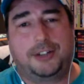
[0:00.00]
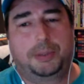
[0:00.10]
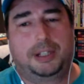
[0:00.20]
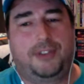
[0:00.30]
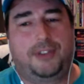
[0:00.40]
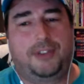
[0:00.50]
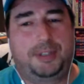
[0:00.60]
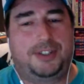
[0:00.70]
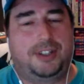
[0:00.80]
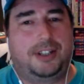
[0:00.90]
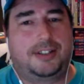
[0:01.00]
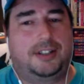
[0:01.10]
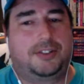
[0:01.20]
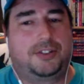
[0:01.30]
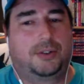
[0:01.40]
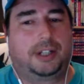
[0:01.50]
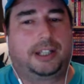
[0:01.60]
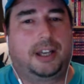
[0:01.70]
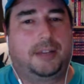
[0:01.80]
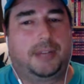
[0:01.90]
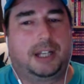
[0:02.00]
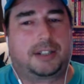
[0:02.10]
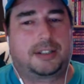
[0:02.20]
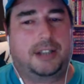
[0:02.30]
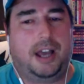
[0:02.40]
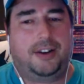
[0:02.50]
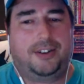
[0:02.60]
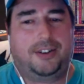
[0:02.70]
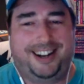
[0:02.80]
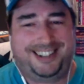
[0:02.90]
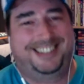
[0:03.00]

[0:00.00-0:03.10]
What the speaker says: believe NBCSN's doing a game next Saturday.